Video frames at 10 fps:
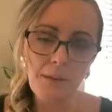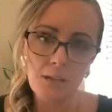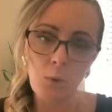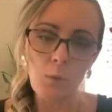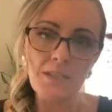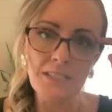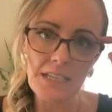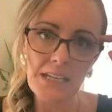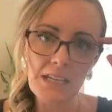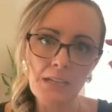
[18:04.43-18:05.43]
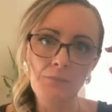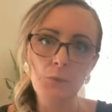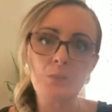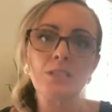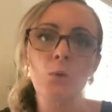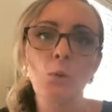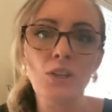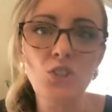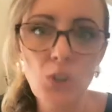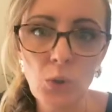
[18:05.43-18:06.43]
Because what we see influences what we
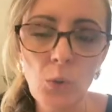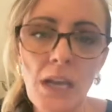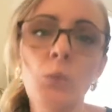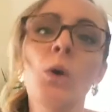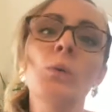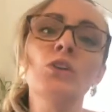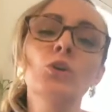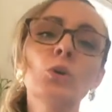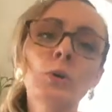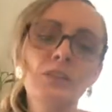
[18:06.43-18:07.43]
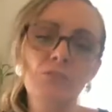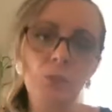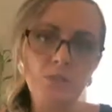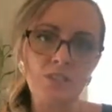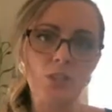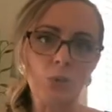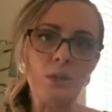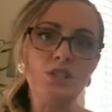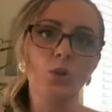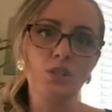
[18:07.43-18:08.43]
do, and what we do influences the
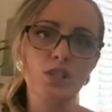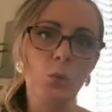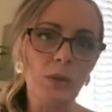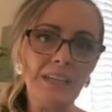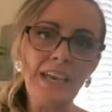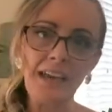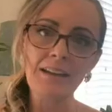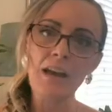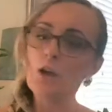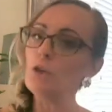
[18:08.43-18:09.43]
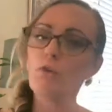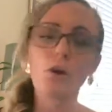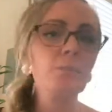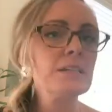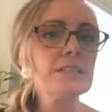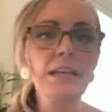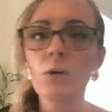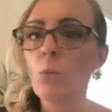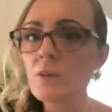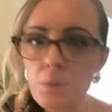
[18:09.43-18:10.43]
results that we get. You've heard me say
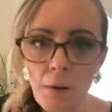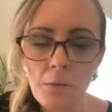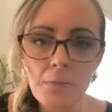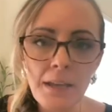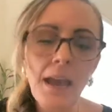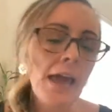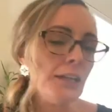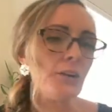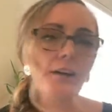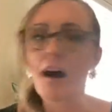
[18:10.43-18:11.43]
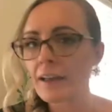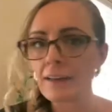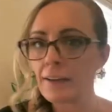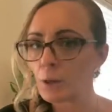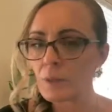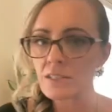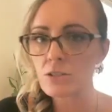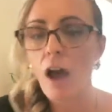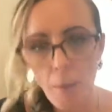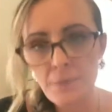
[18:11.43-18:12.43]
it once probably, and you're not going to hear me
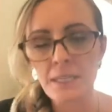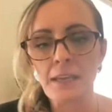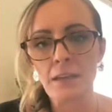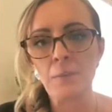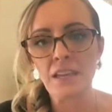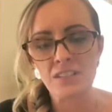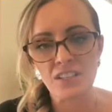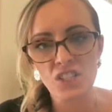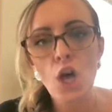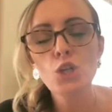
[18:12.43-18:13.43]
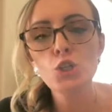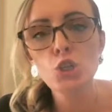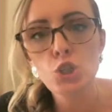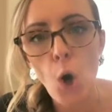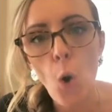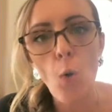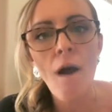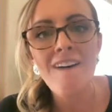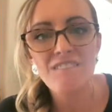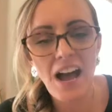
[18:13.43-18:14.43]
stop saying it because it's so
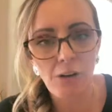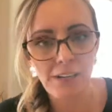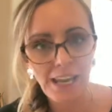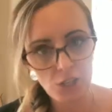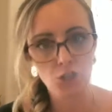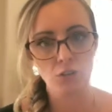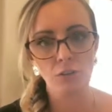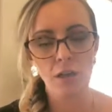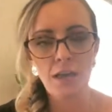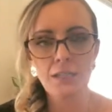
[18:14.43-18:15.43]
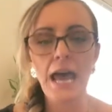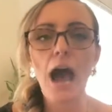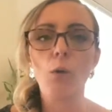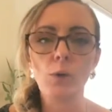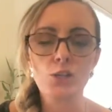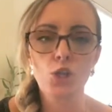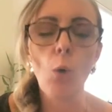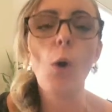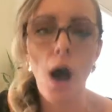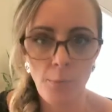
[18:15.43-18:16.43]
foundational to how we
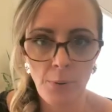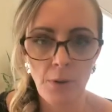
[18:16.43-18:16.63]
show up.